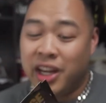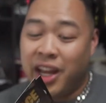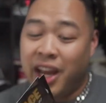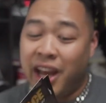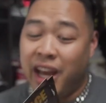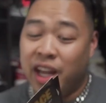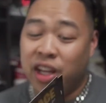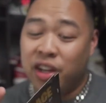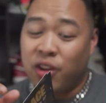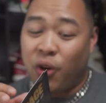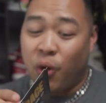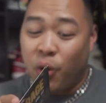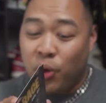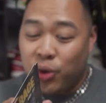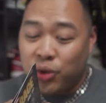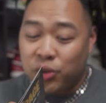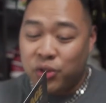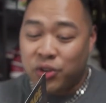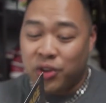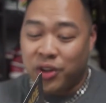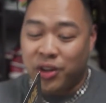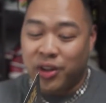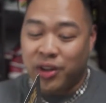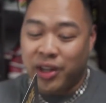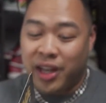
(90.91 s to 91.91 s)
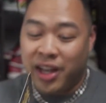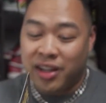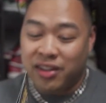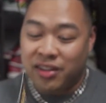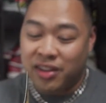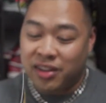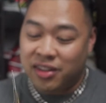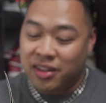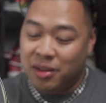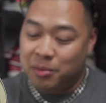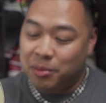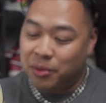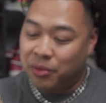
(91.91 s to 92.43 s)
And also, as I
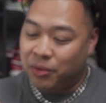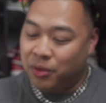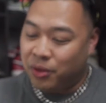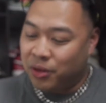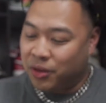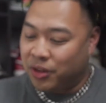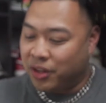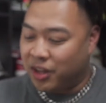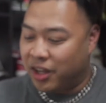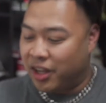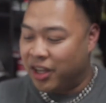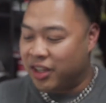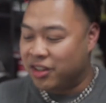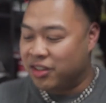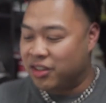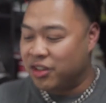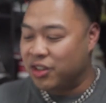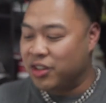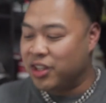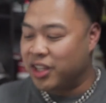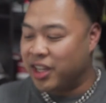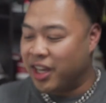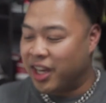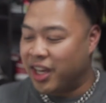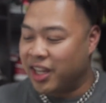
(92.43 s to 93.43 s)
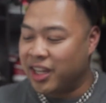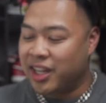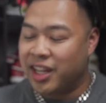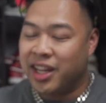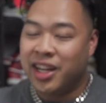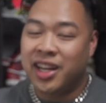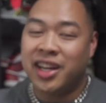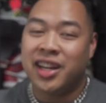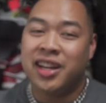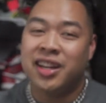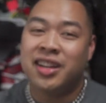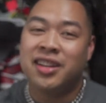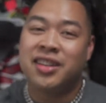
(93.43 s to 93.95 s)
said before guys, you get
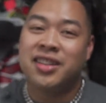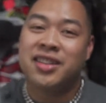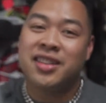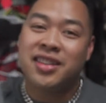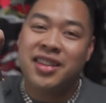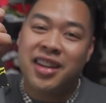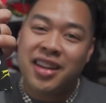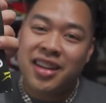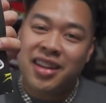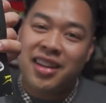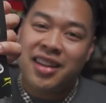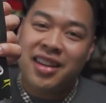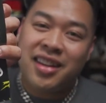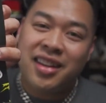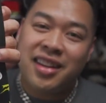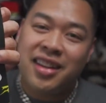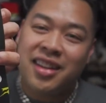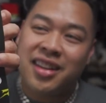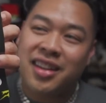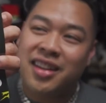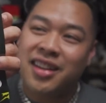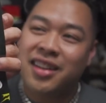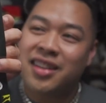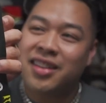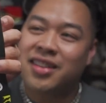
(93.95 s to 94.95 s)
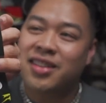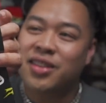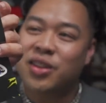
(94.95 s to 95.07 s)
stickers.